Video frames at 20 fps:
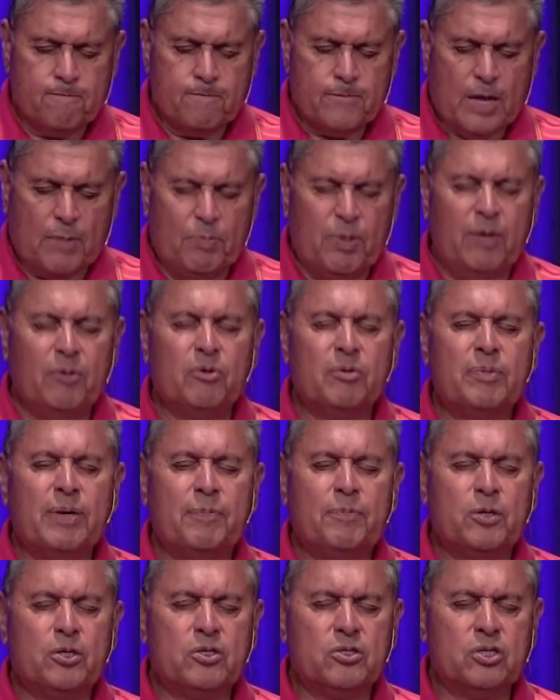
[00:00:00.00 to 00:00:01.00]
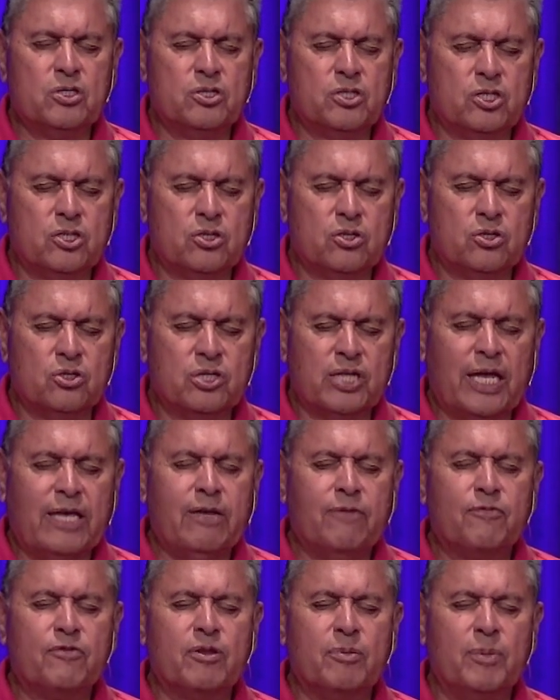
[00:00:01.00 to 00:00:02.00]
Be with my brothers and sisters. Thank you
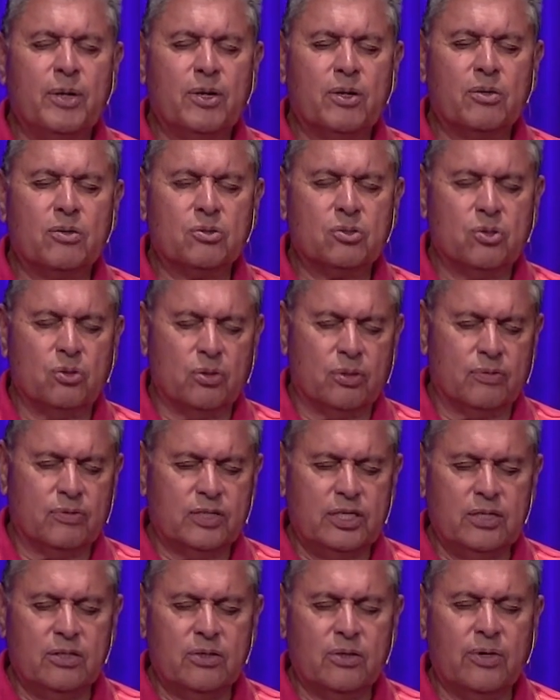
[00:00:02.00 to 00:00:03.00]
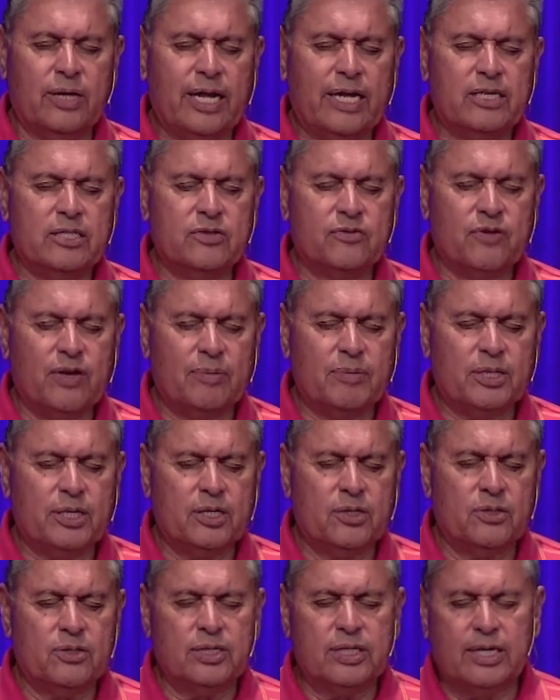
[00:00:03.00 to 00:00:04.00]
for the miracles, Lord. I've seen the Hernandez family
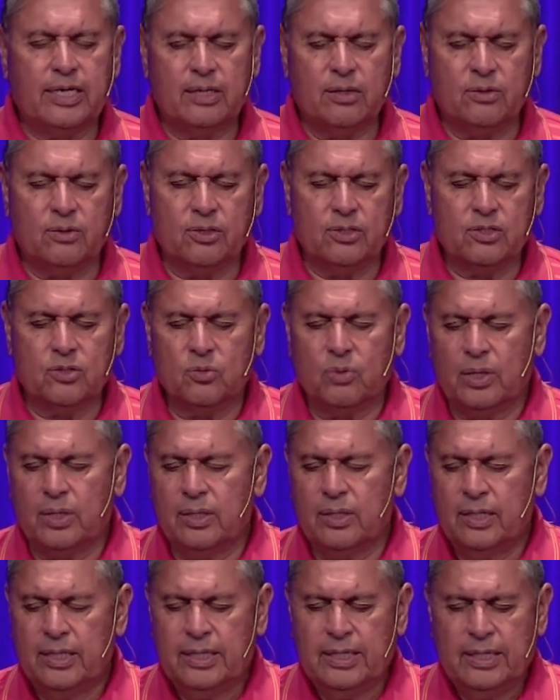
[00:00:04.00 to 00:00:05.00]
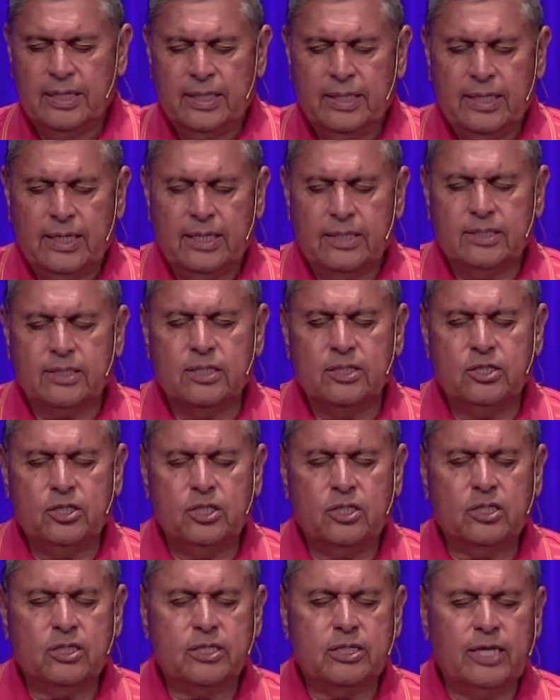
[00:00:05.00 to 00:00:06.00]
here tonight, Lord, as well. And it's in
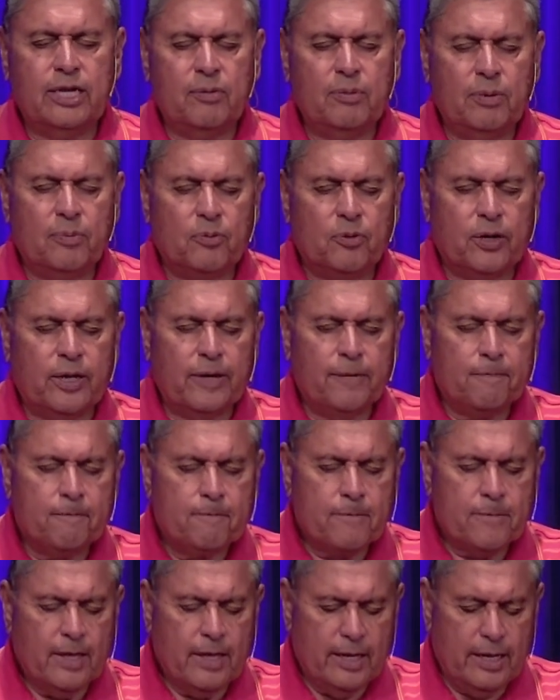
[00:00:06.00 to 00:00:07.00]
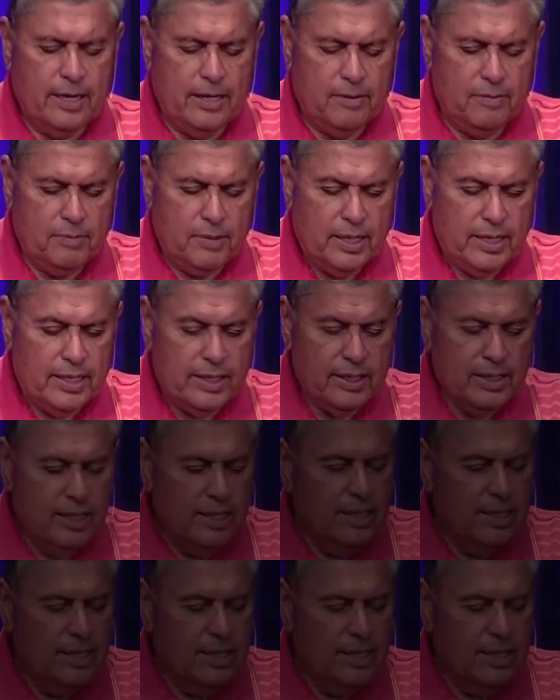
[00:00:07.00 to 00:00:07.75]
Jesus' name we pray. Amen.